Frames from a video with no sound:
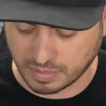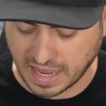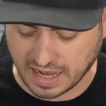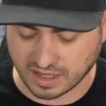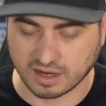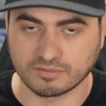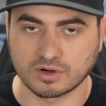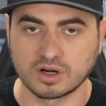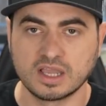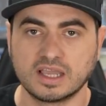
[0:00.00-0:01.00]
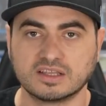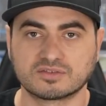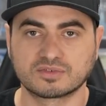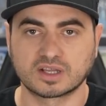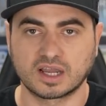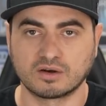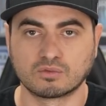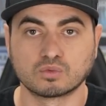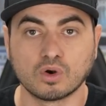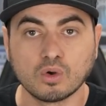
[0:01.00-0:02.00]
back cover is kind
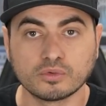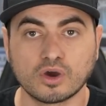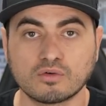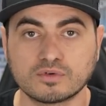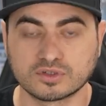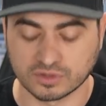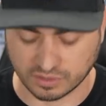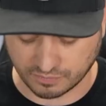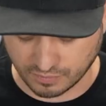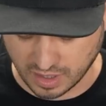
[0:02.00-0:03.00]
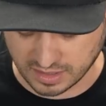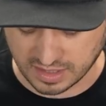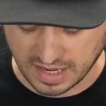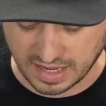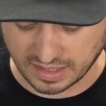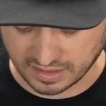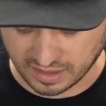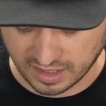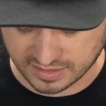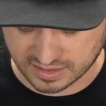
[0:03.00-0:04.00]
of rolled over to the front, and it
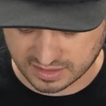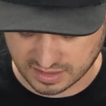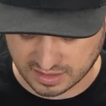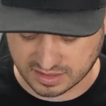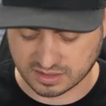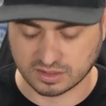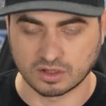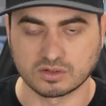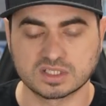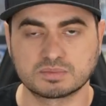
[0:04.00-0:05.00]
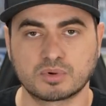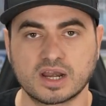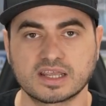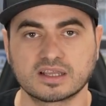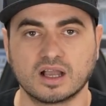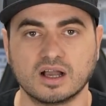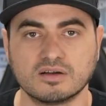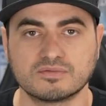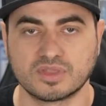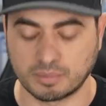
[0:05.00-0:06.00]
causes this, spreading
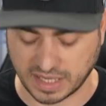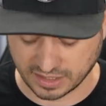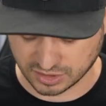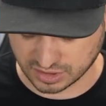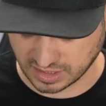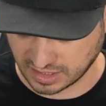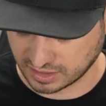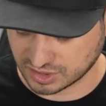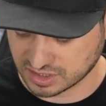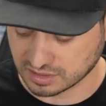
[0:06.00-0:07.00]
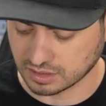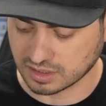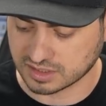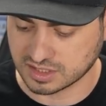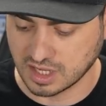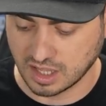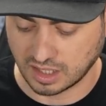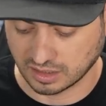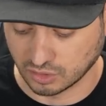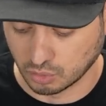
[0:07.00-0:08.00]
of the pages, and it just looks a
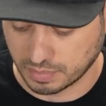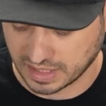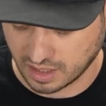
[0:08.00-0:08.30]
little bit